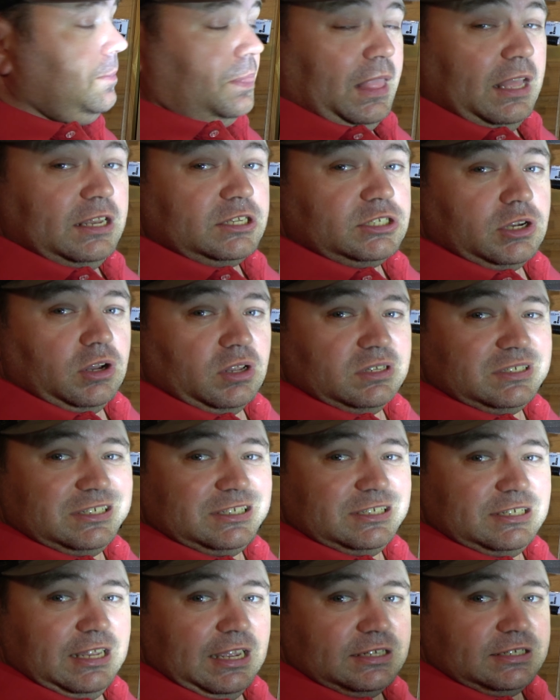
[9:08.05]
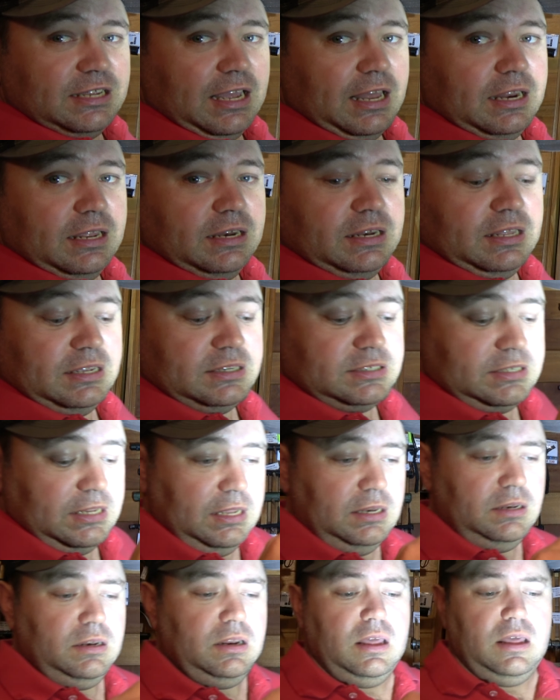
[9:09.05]
It's got 6 LEDs
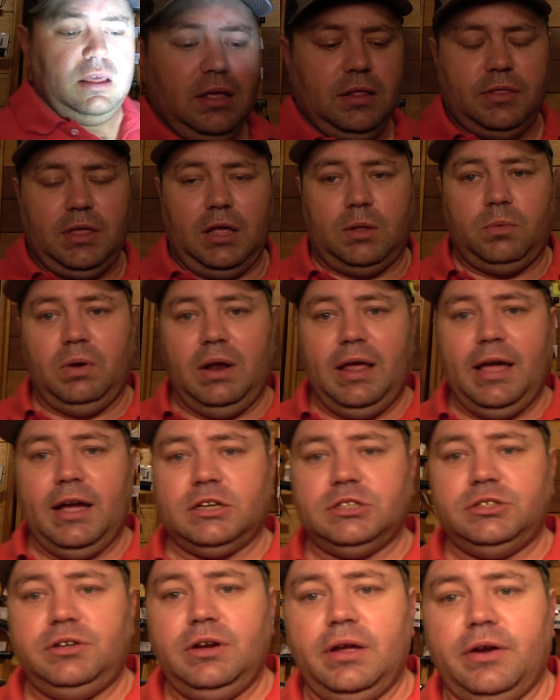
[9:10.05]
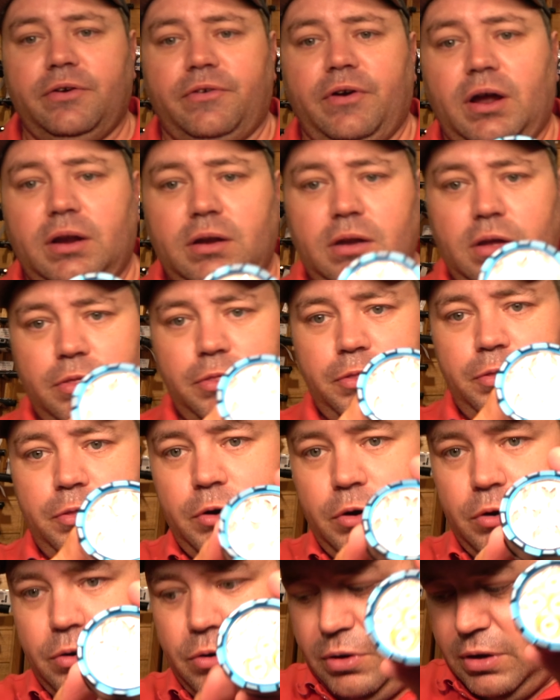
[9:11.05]
in that will actually run
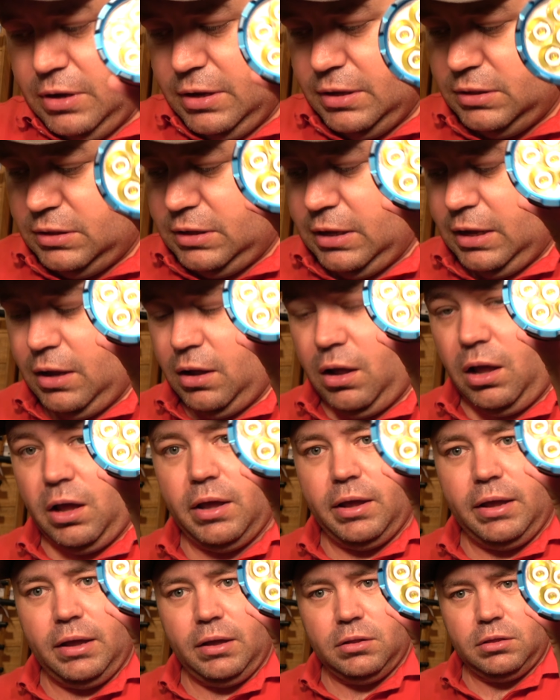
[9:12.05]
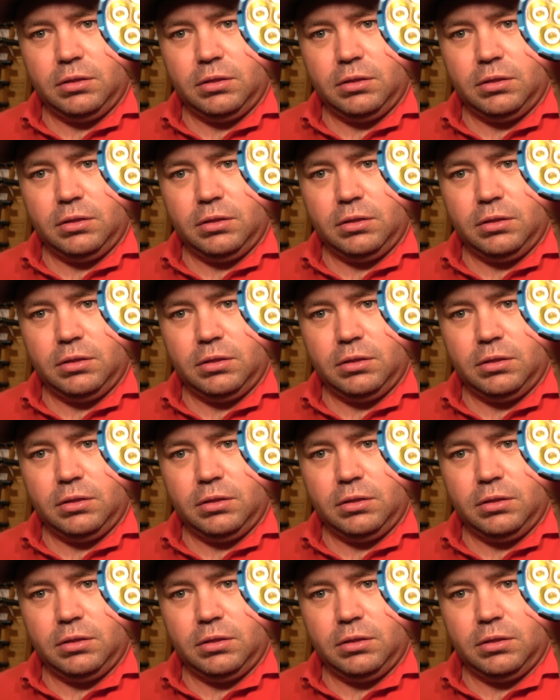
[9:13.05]
through TIR